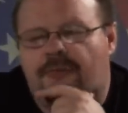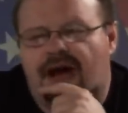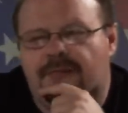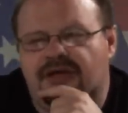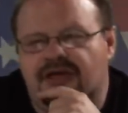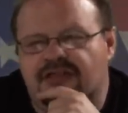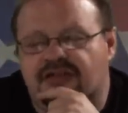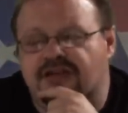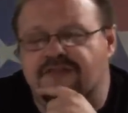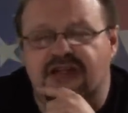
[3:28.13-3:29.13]
Obama is
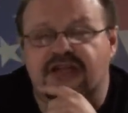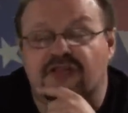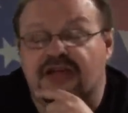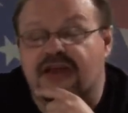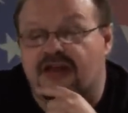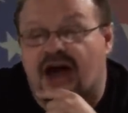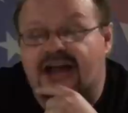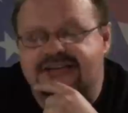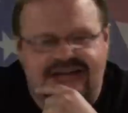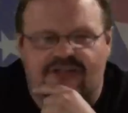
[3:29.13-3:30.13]
conveniently
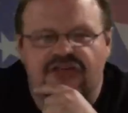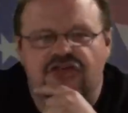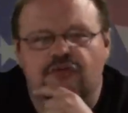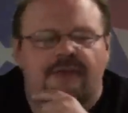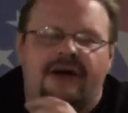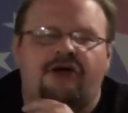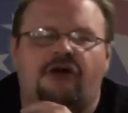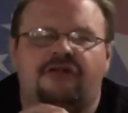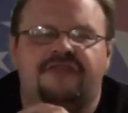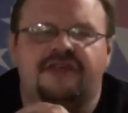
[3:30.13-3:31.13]
not telling you about
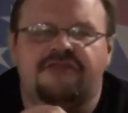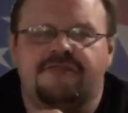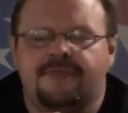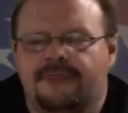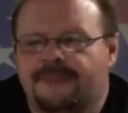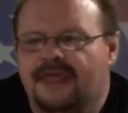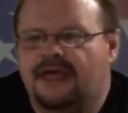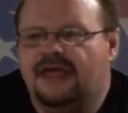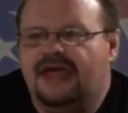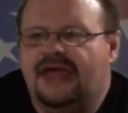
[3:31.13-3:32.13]
all of this
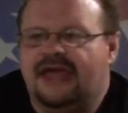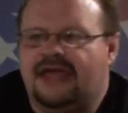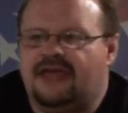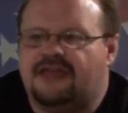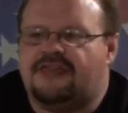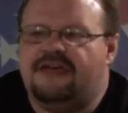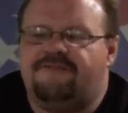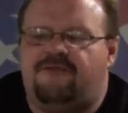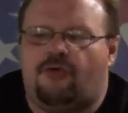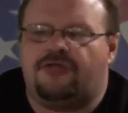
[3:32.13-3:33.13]
is
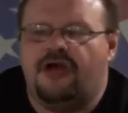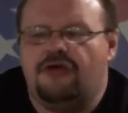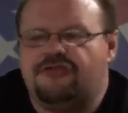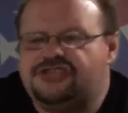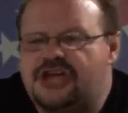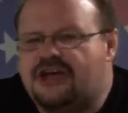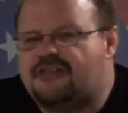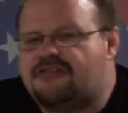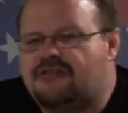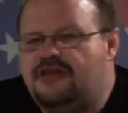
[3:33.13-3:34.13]
that for those
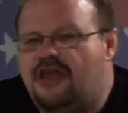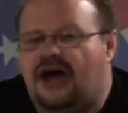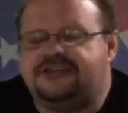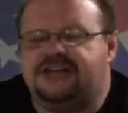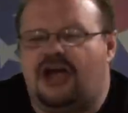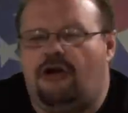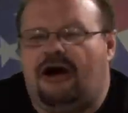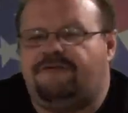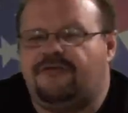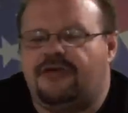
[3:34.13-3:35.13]
checks not to go
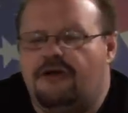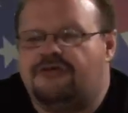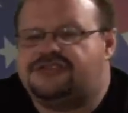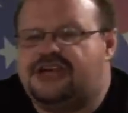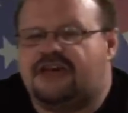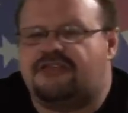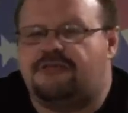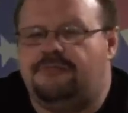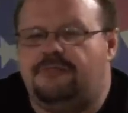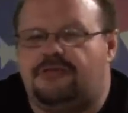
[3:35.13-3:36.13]
out, for those
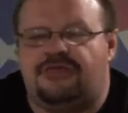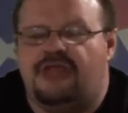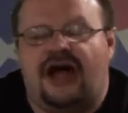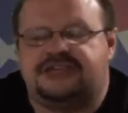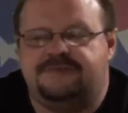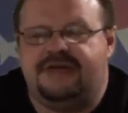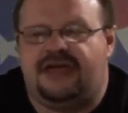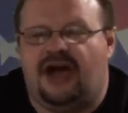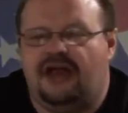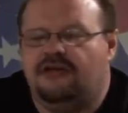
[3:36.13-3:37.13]
checks not to be
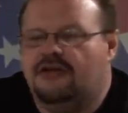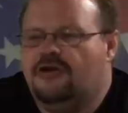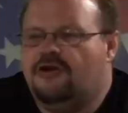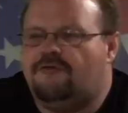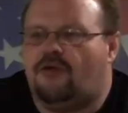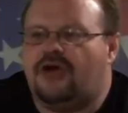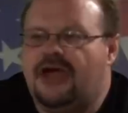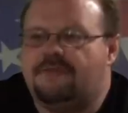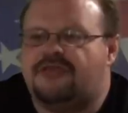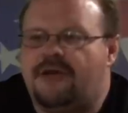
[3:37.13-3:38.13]
cut, for
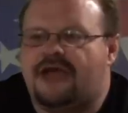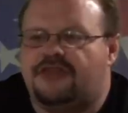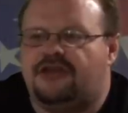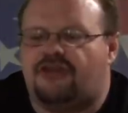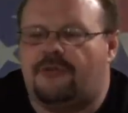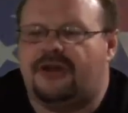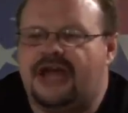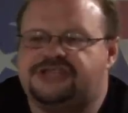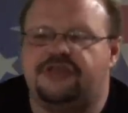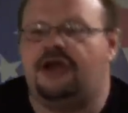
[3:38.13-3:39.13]
him to make the
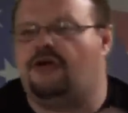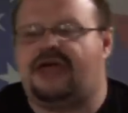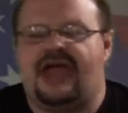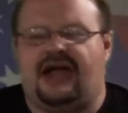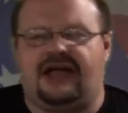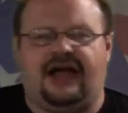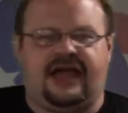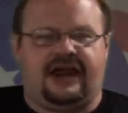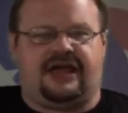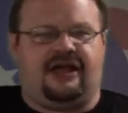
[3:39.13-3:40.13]
determination that, okay, I
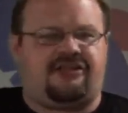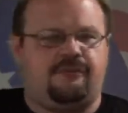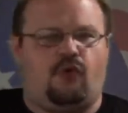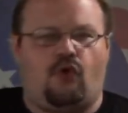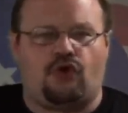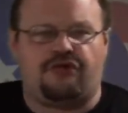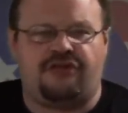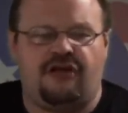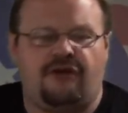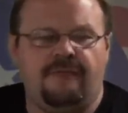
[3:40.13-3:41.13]
got to cut some corners
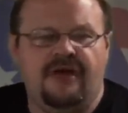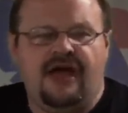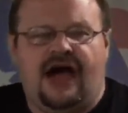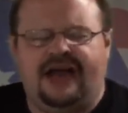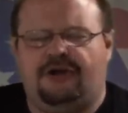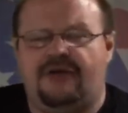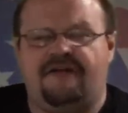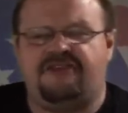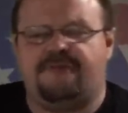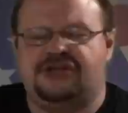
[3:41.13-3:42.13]
here, I don't
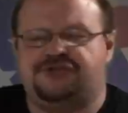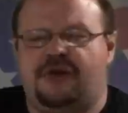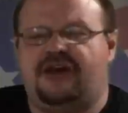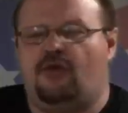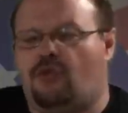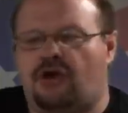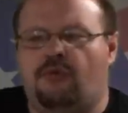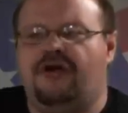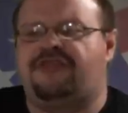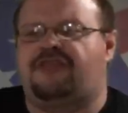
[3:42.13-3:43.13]
have as much money to work
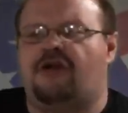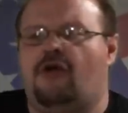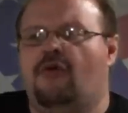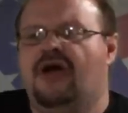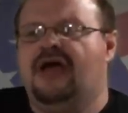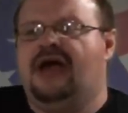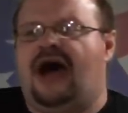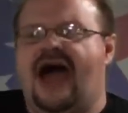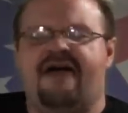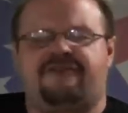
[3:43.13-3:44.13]
with, so
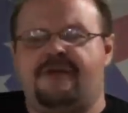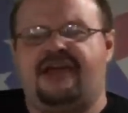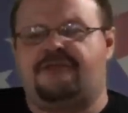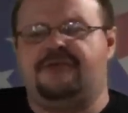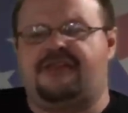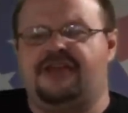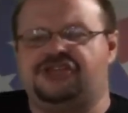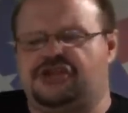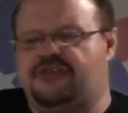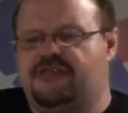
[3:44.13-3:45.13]
I have to make some
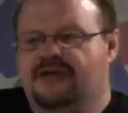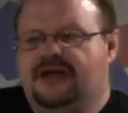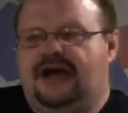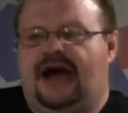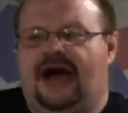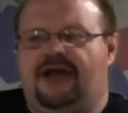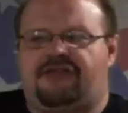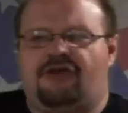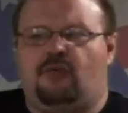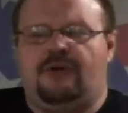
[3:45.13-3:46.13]
decisions,
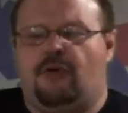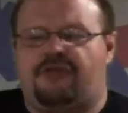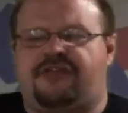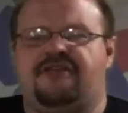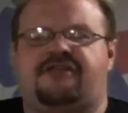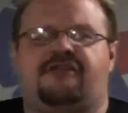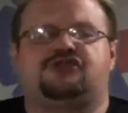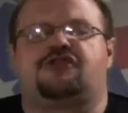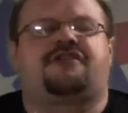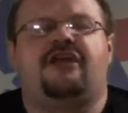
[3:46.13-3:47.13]
so we won't send
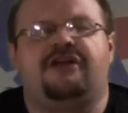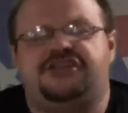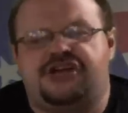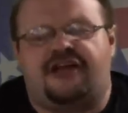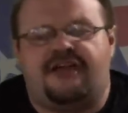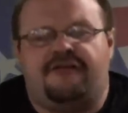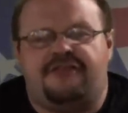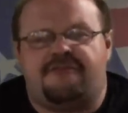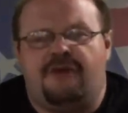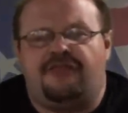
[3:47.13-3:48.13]
Social Security checks out
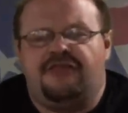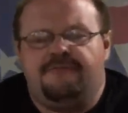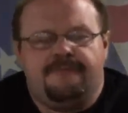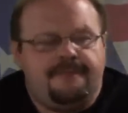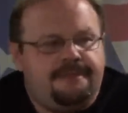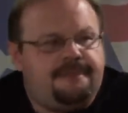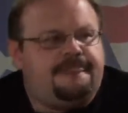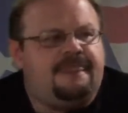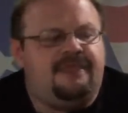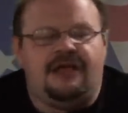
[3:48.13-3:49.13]
this month.
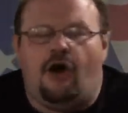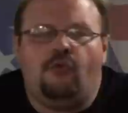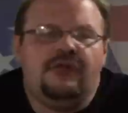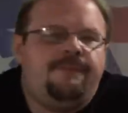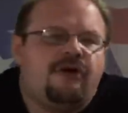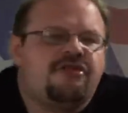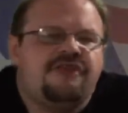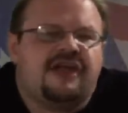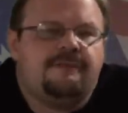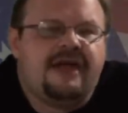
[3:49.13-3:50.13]
The only
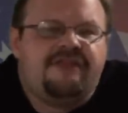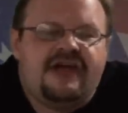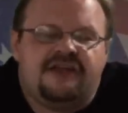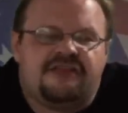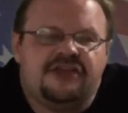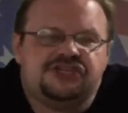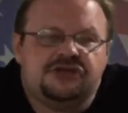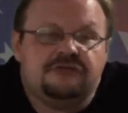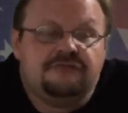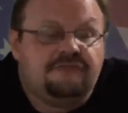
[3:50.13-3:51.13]
person that can make that
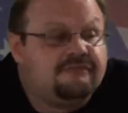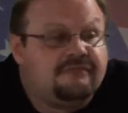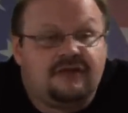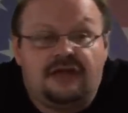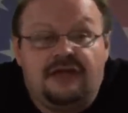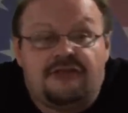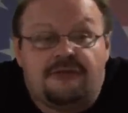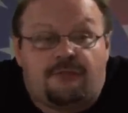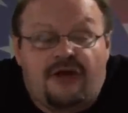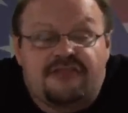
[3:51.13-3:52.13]
decision is
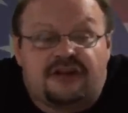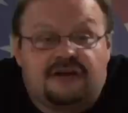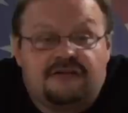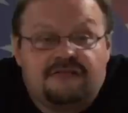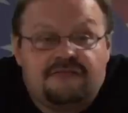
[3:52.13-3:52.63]
the president.